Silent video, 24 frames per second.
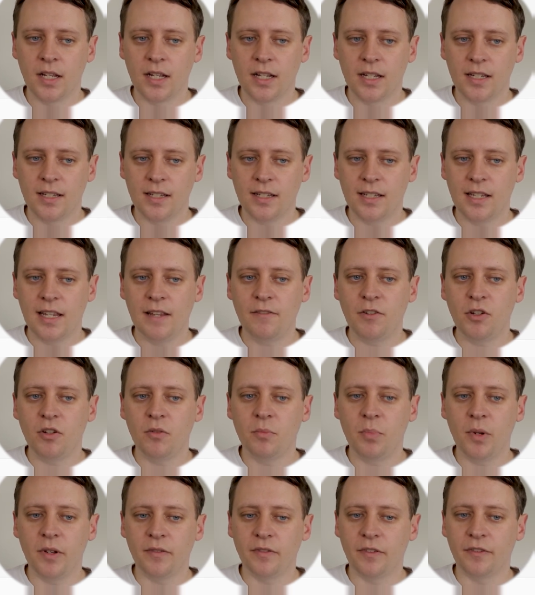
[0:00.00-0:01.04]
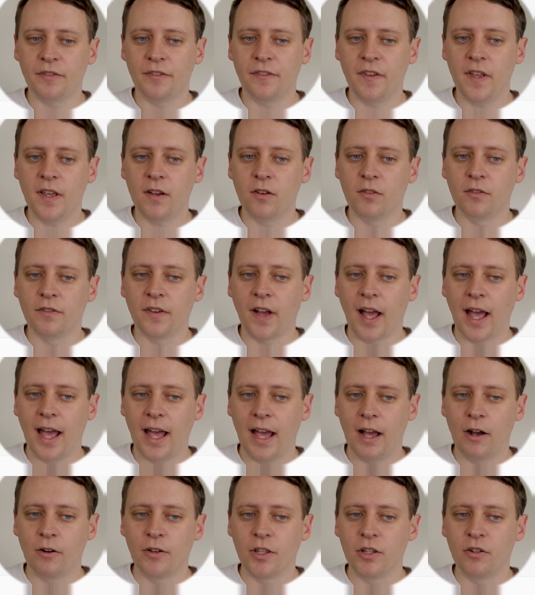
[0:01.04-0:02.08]
So this gives you a bit of a feel for
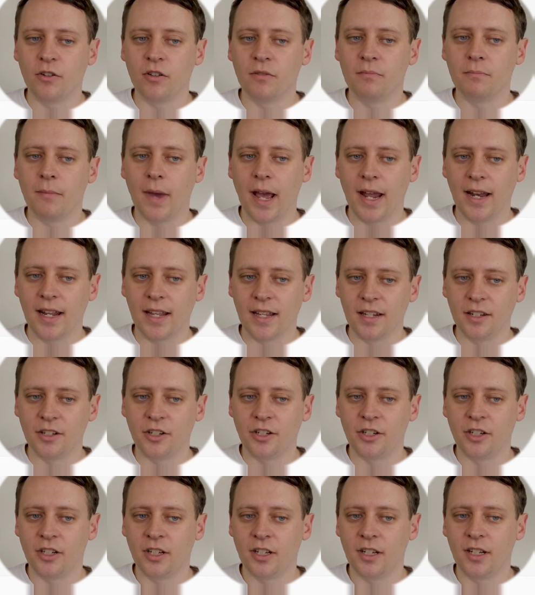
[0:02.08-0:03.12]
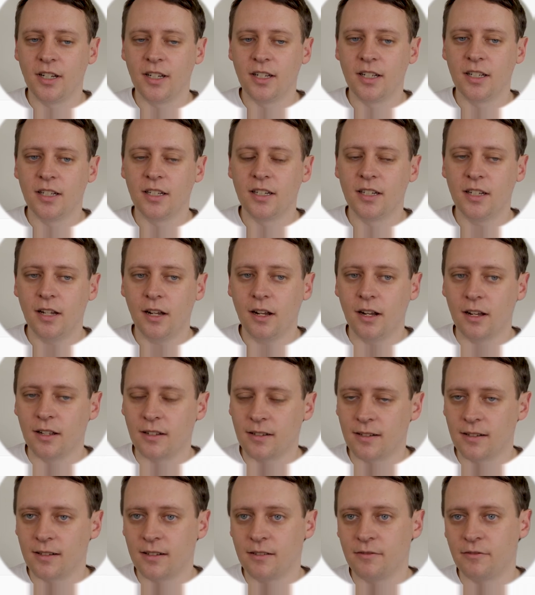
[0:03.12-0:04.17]
how you could manage
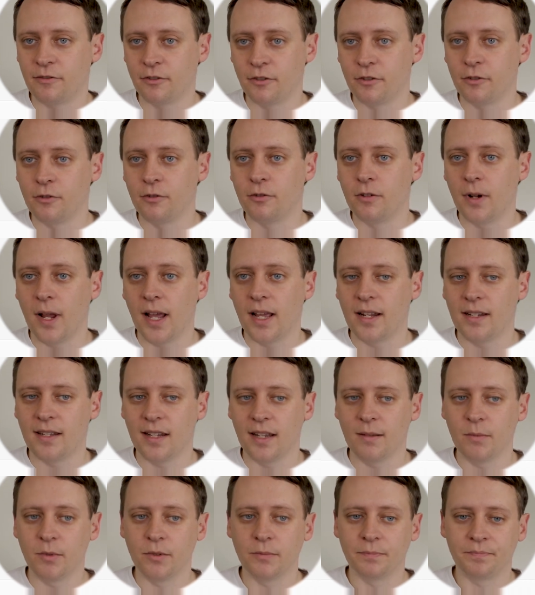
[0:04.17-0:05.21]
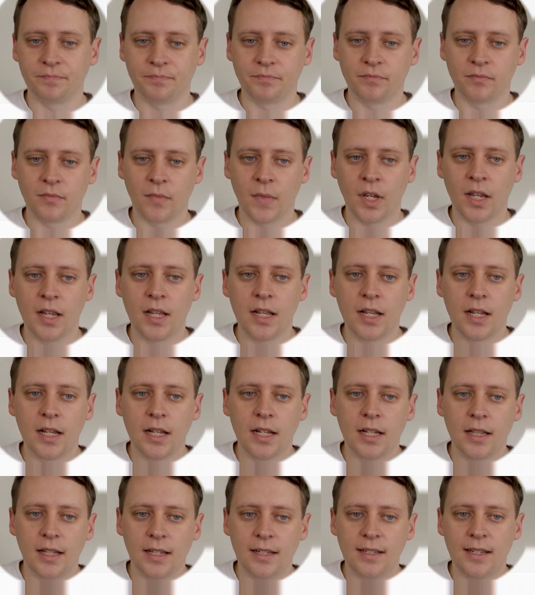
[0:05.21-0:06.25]
tasks through Airtable.
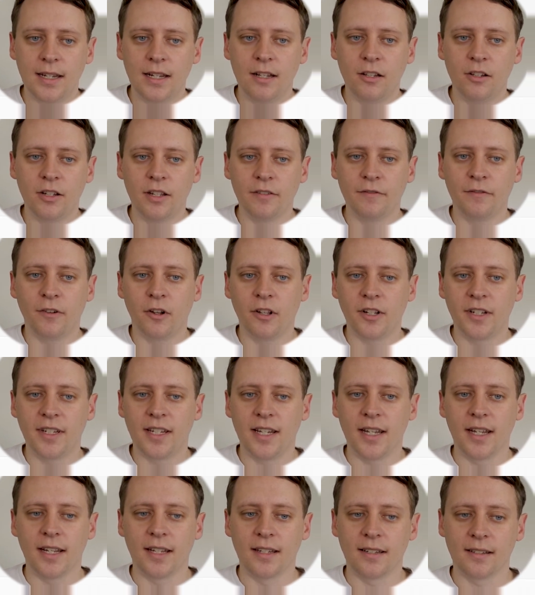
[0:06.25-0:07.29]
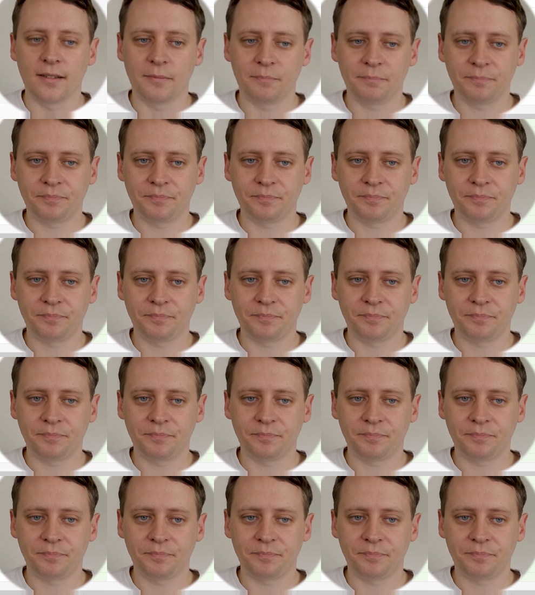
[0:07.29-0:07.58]
Let's take a look at volunteers.